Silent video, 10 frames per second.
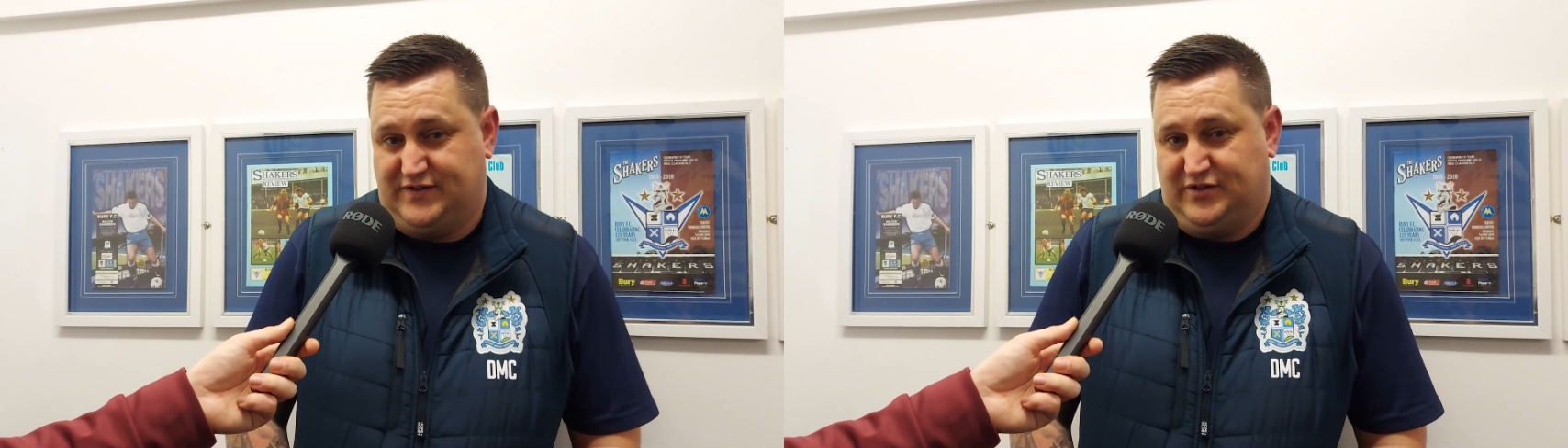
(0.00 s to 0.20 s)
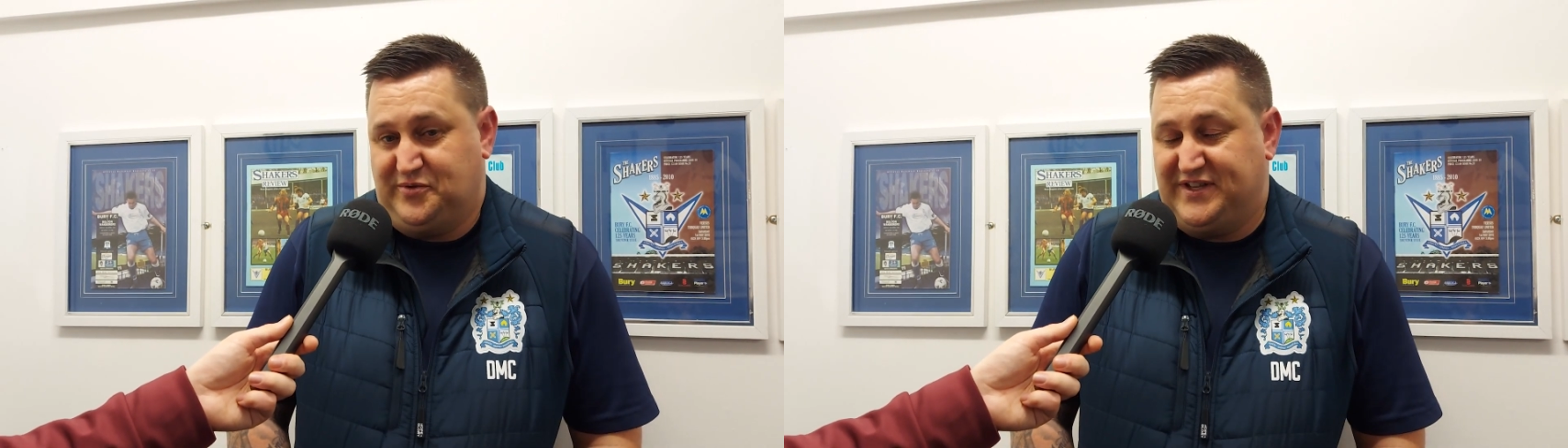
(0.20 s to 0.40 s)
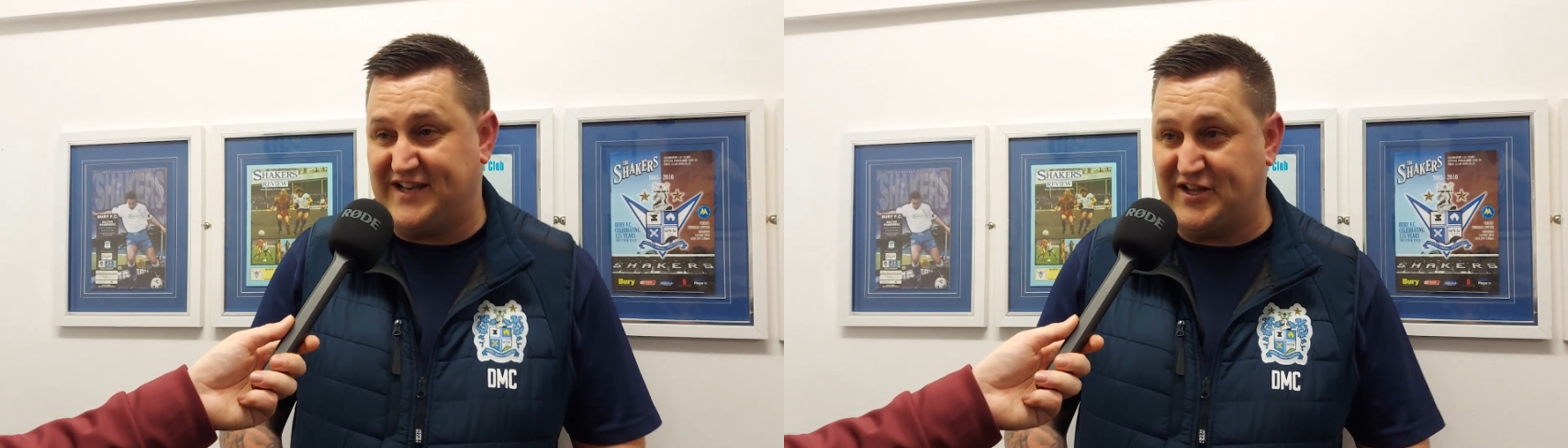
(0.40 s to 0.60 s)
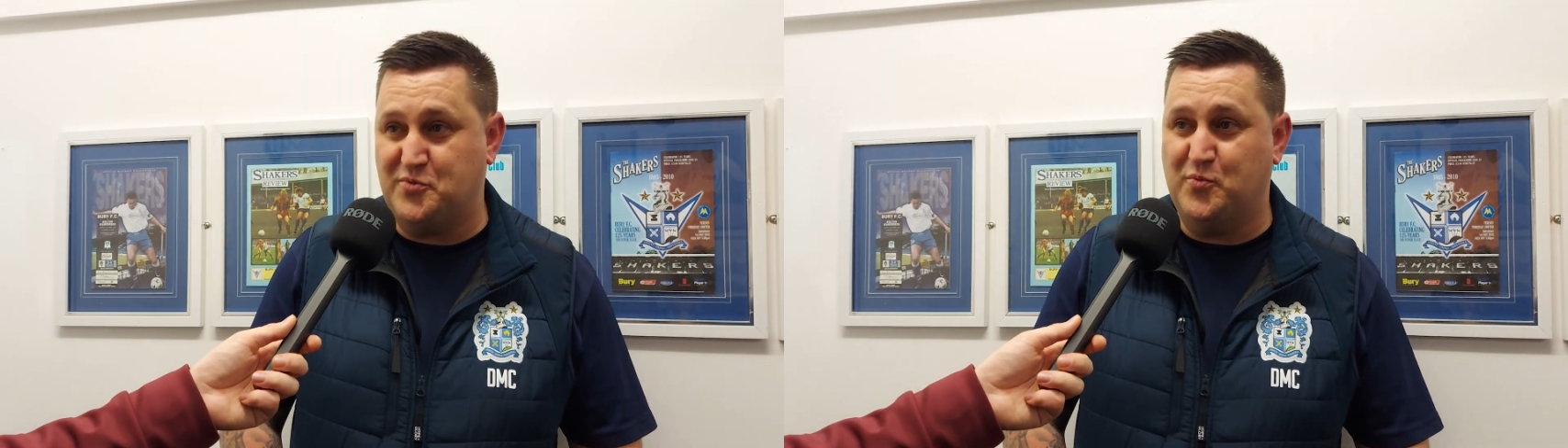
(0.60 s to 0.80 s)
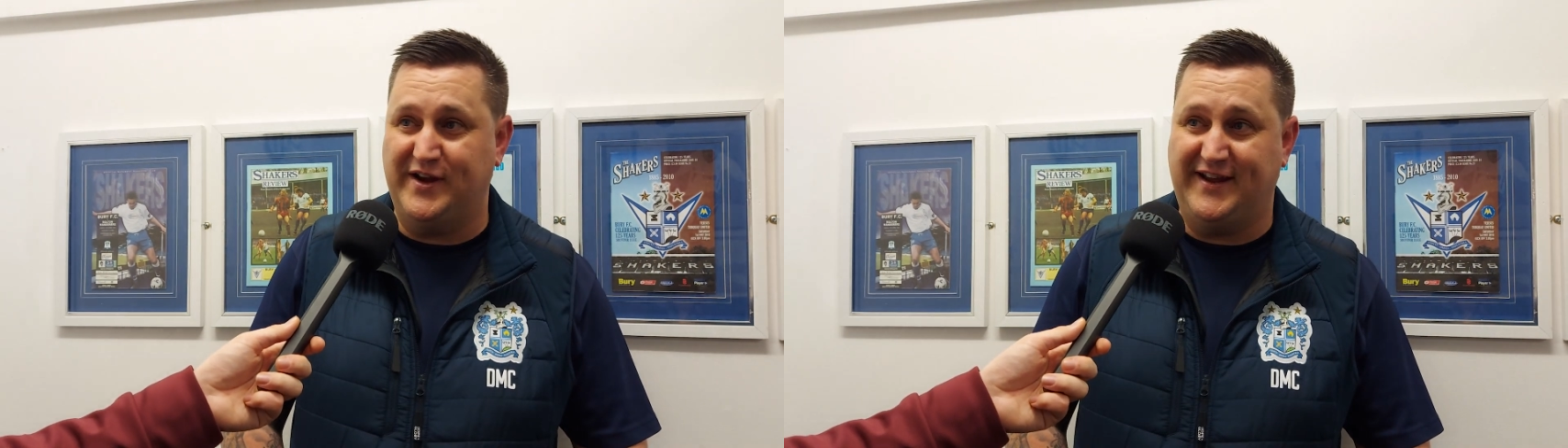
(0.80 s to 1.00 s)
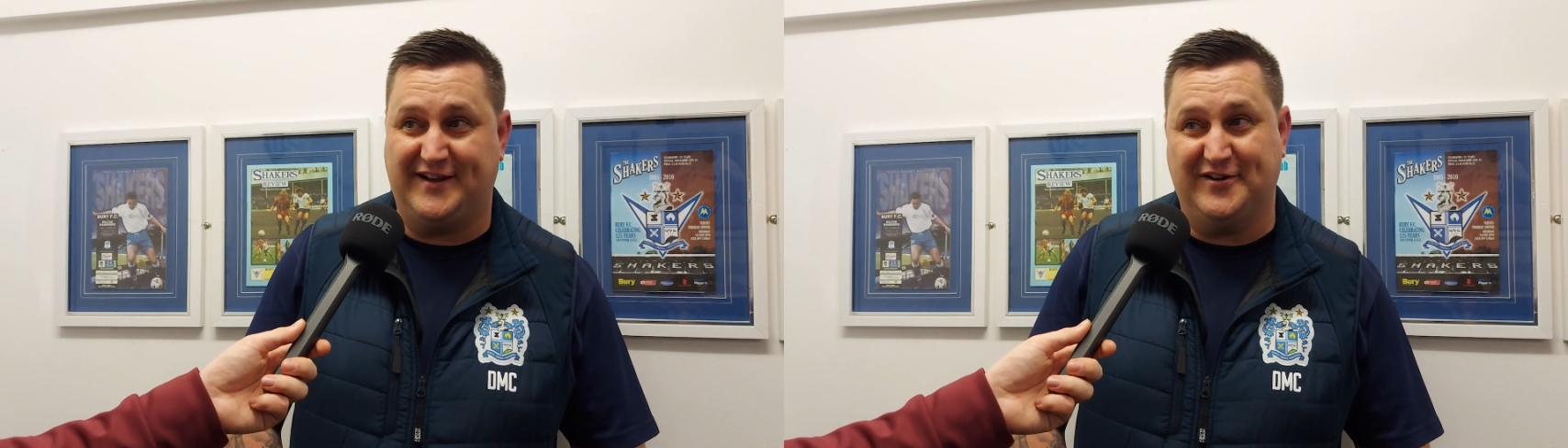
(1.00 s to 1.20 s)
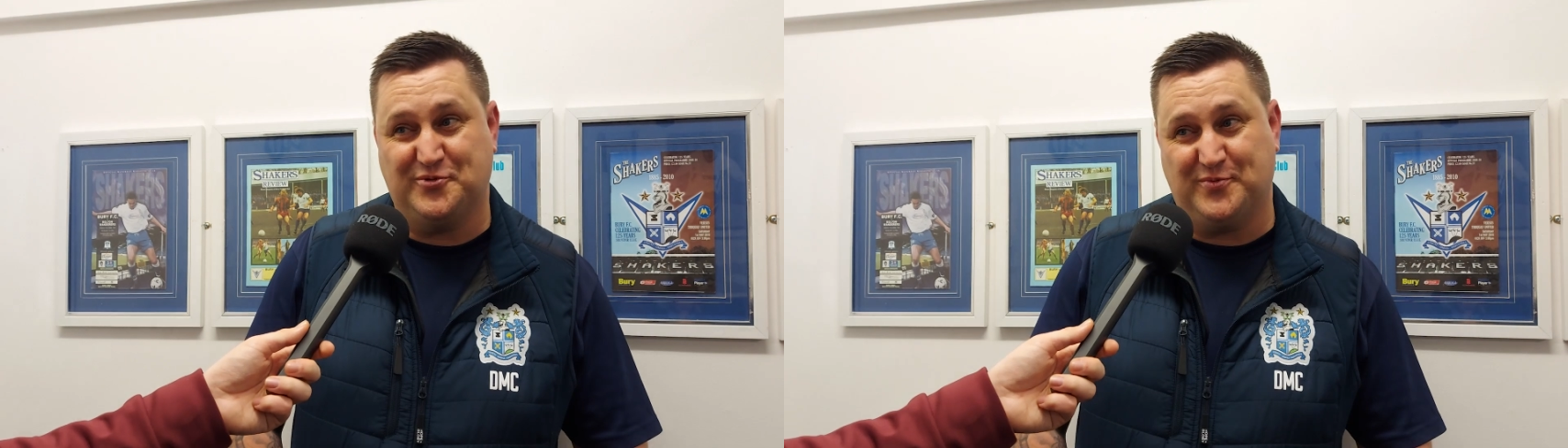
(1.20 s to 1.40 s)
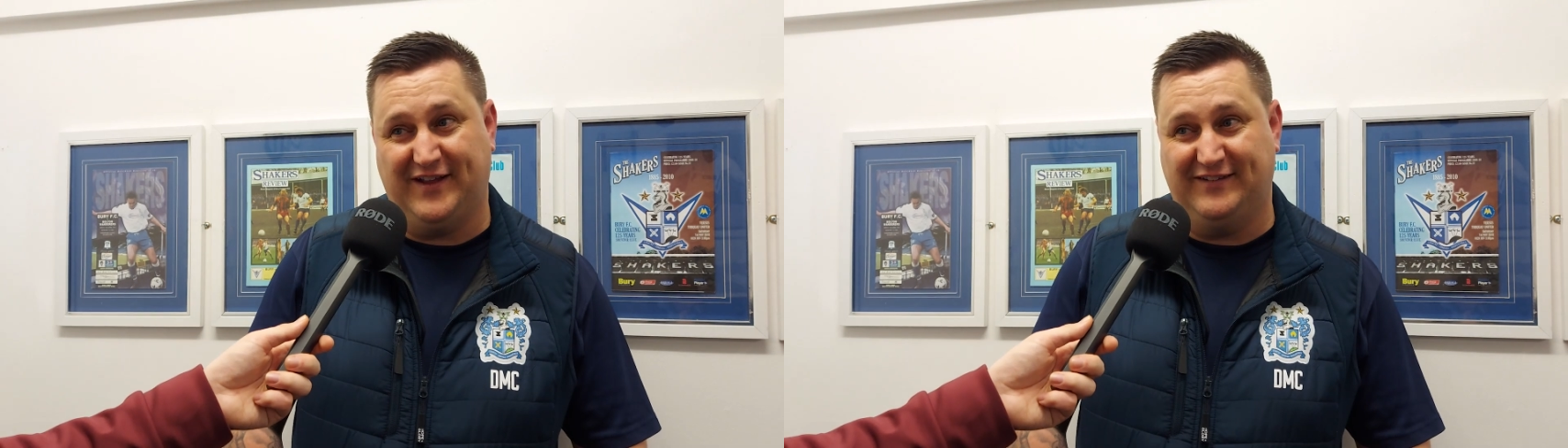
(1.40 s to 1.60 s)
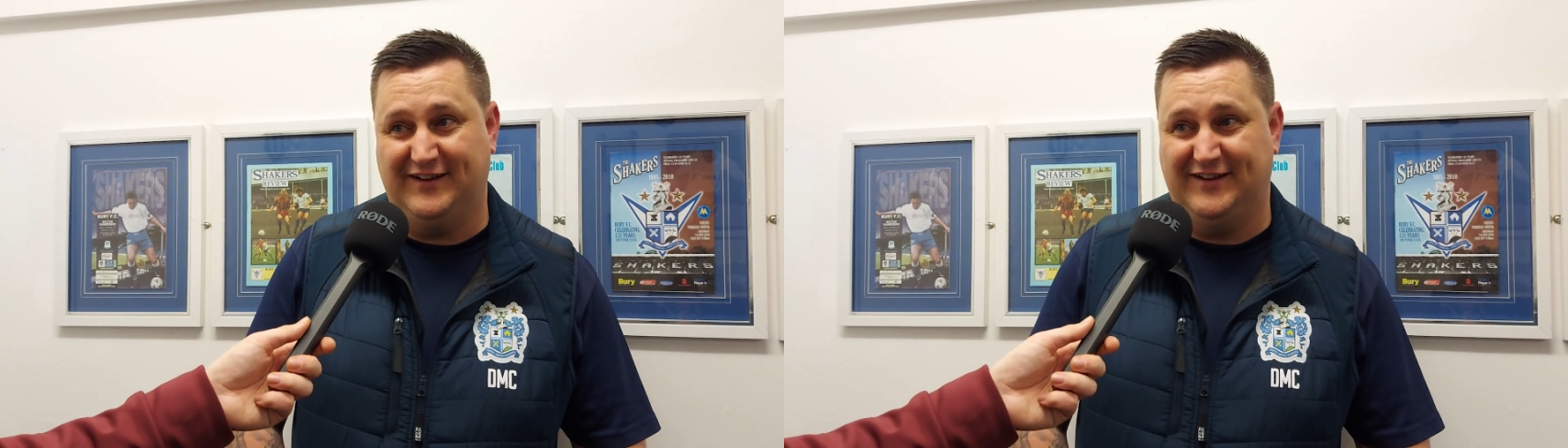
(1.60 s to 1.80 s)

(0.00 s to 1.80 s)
These lads are working as well.